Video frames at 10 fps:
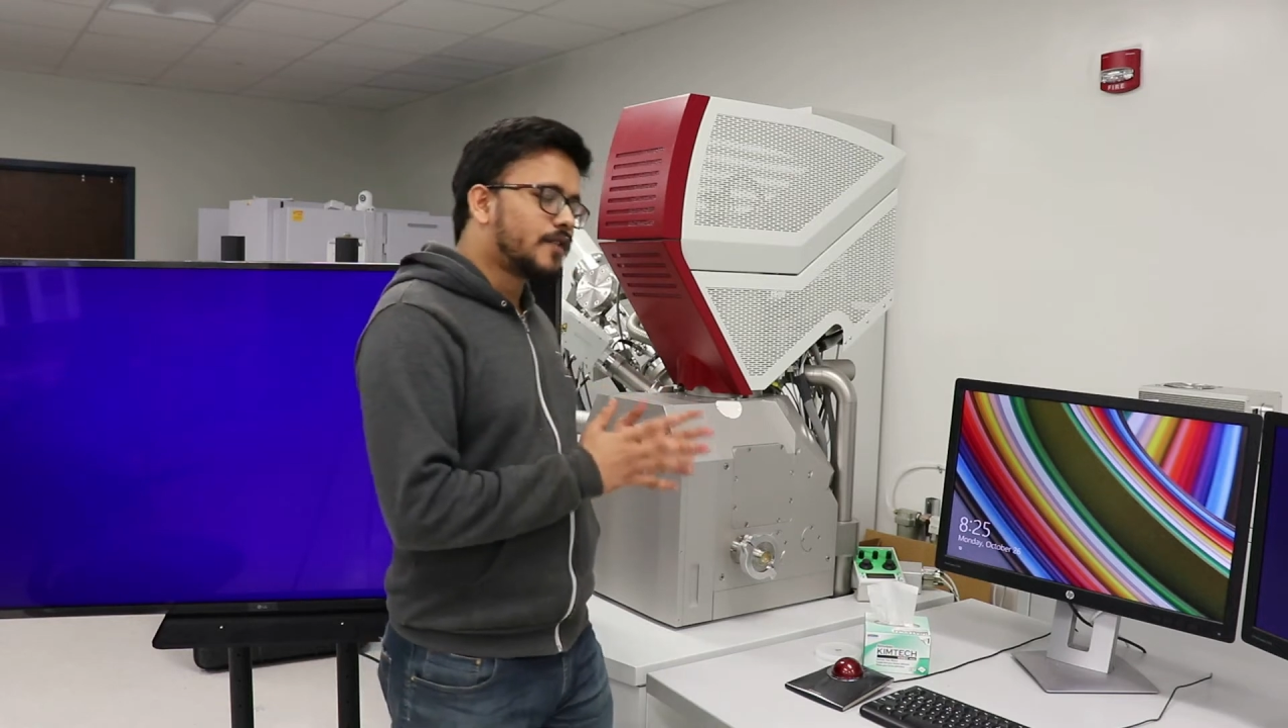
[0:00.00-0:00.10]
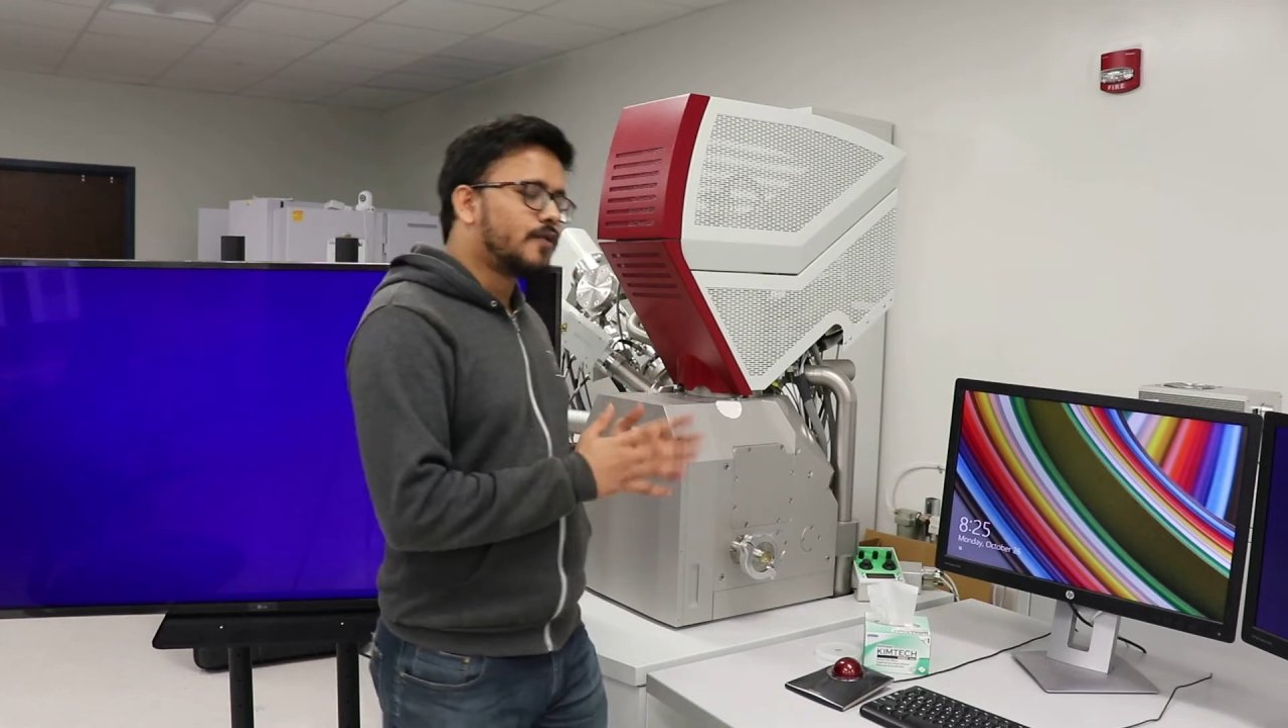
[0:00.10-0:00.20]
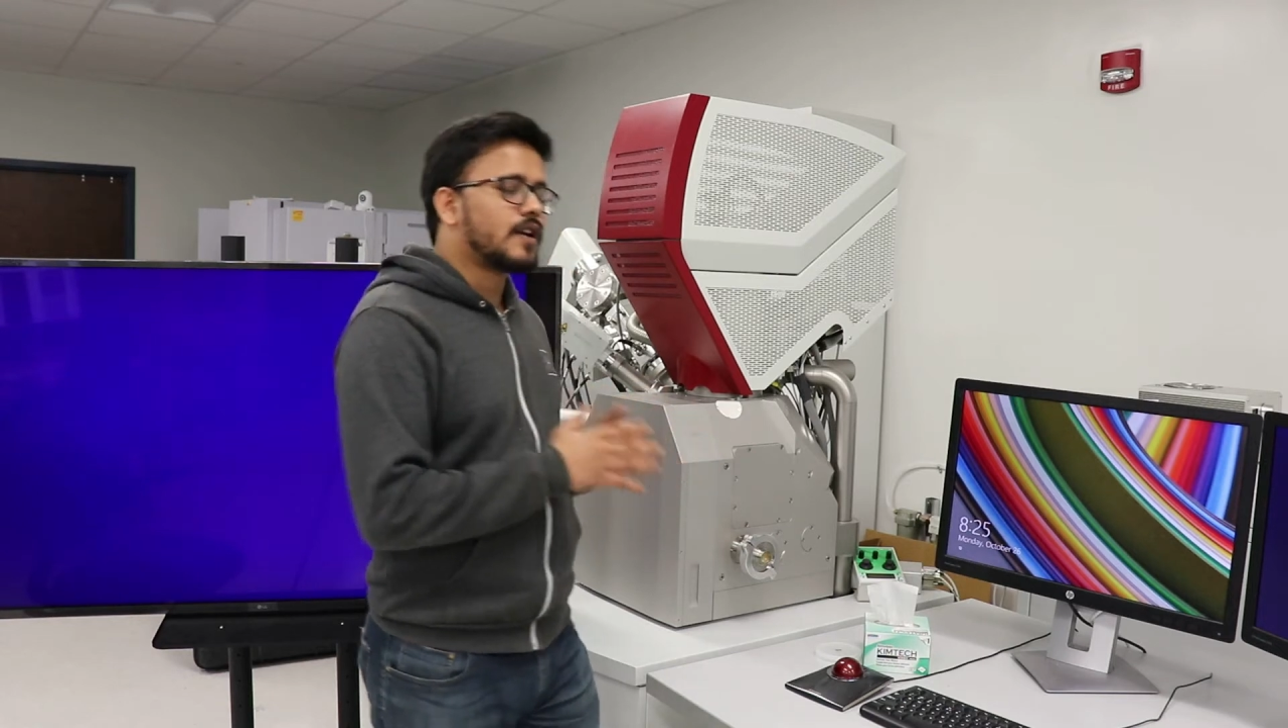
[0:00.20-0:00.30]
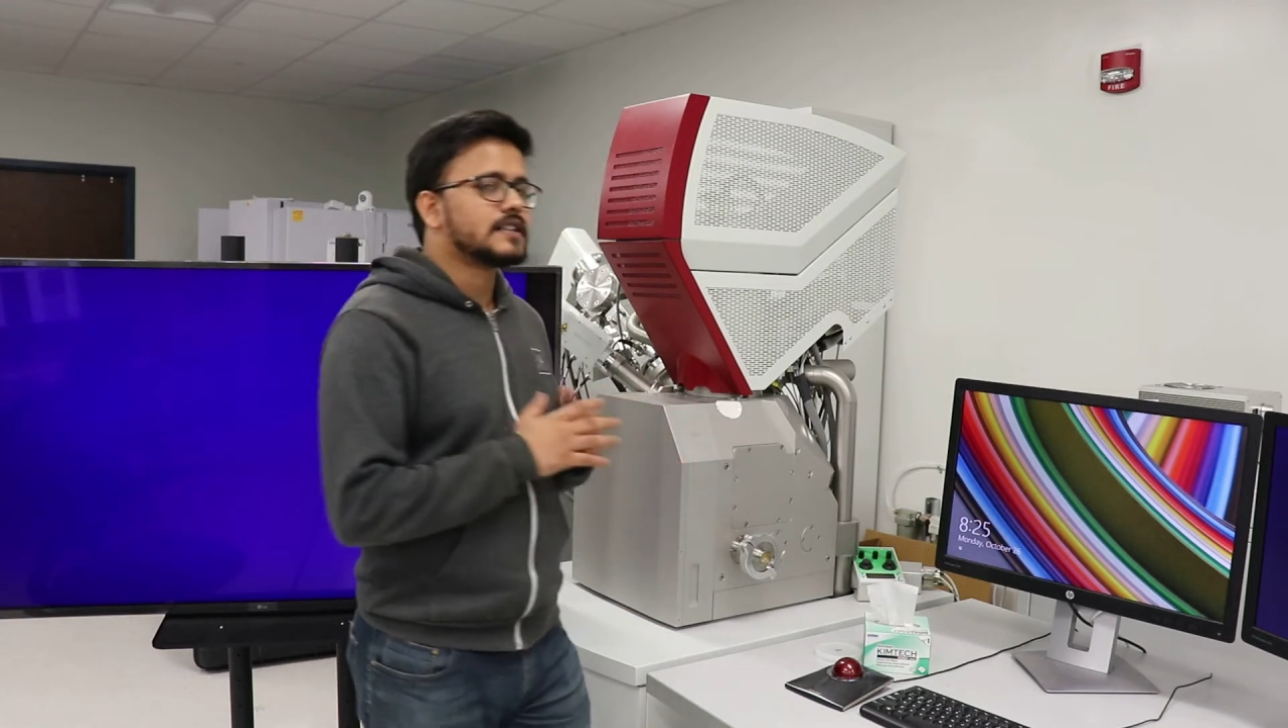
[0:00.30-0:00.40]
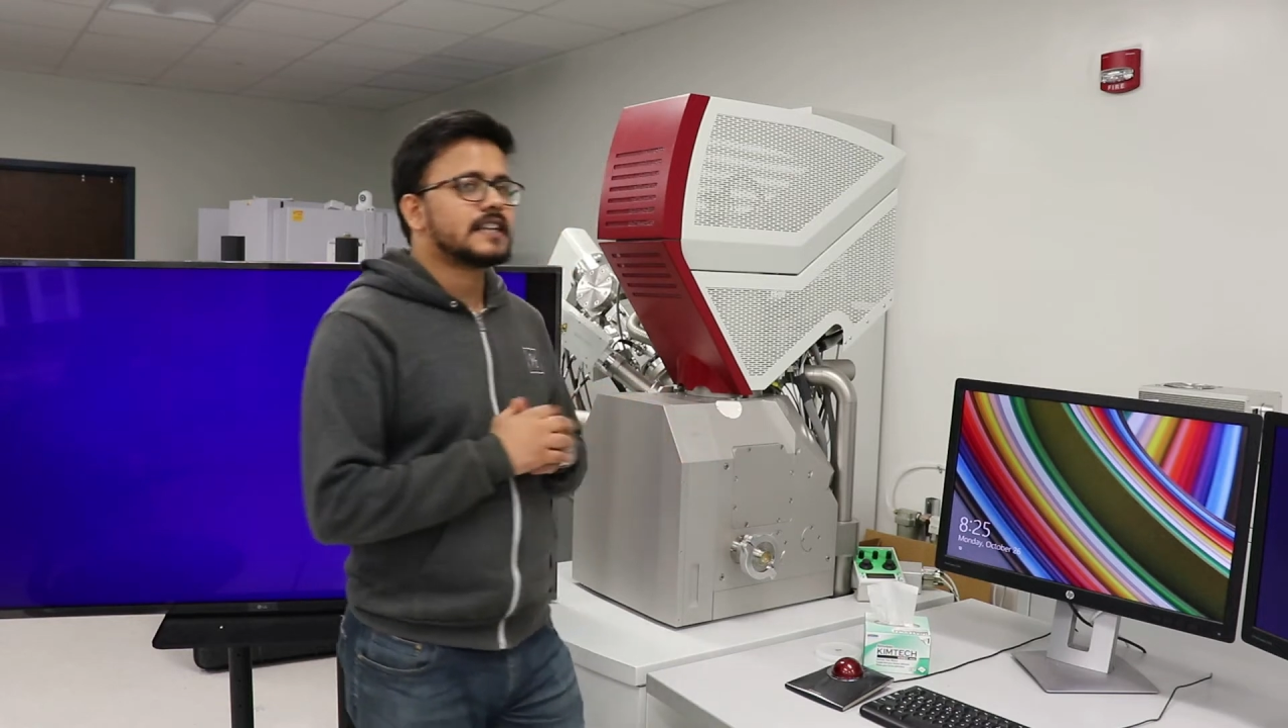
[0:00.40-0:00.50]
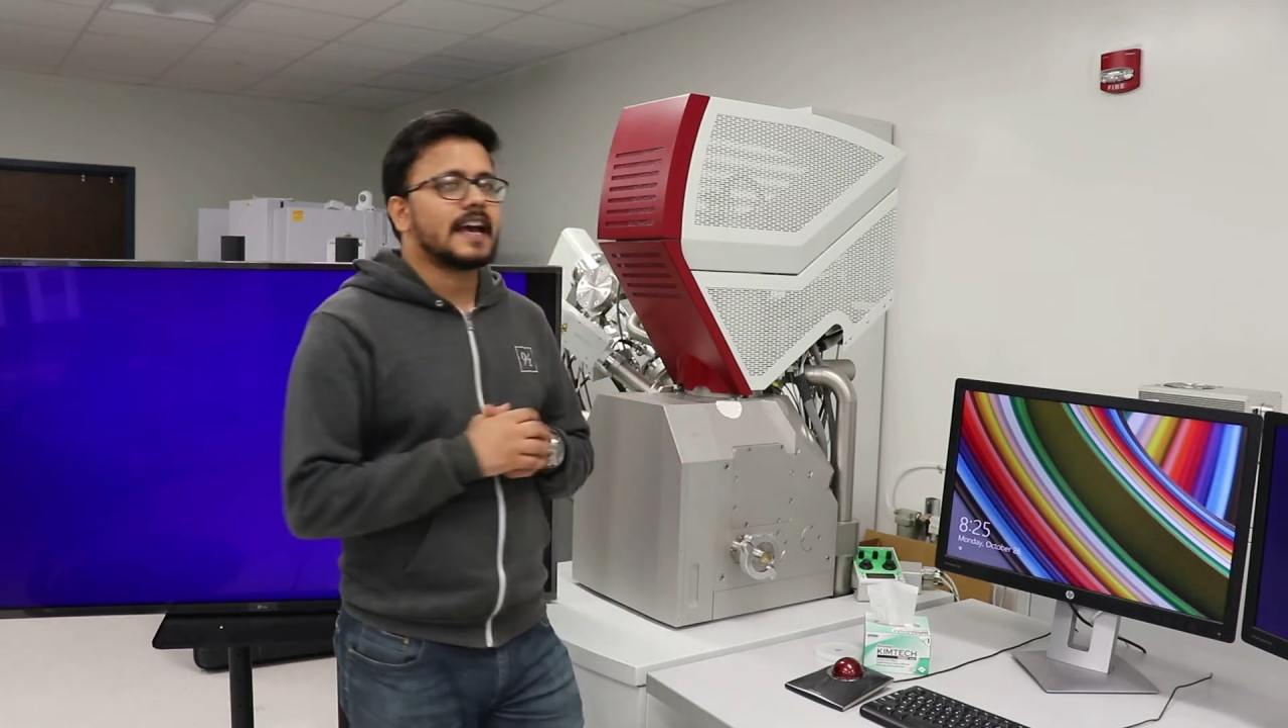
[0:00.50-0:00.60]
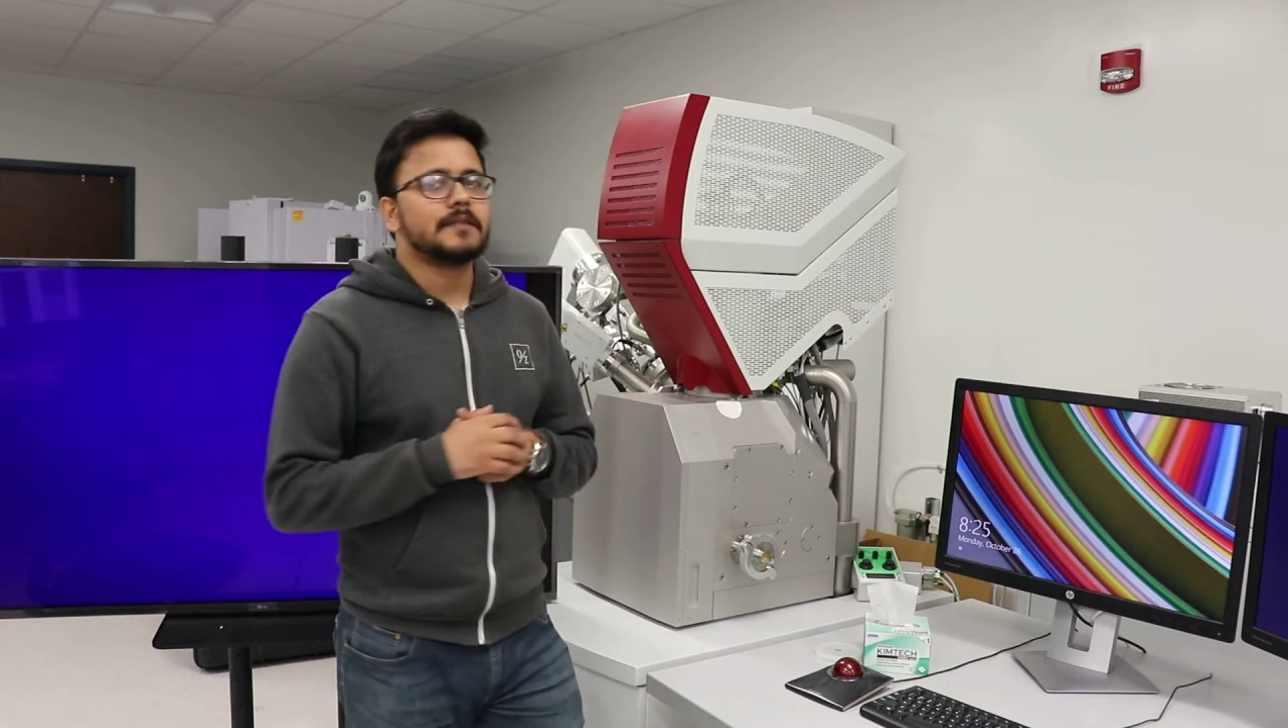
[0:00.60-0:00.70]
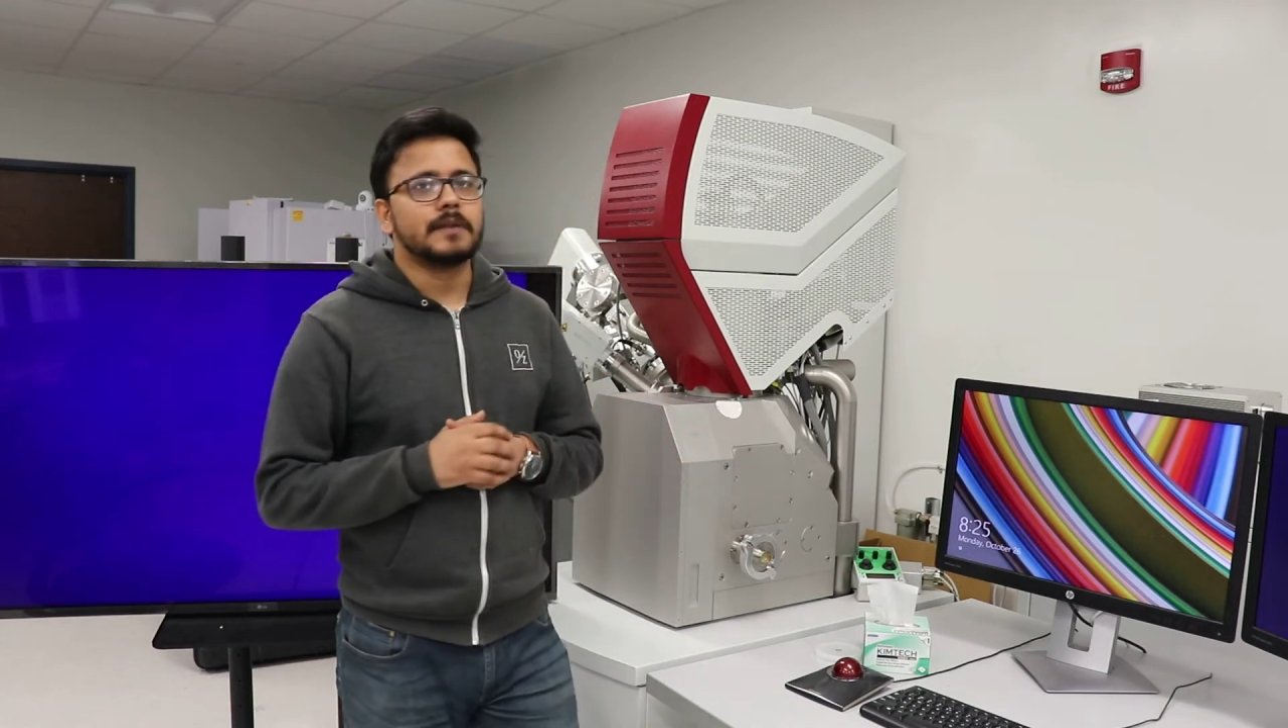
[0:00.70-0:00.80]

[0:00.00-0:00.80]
focused ion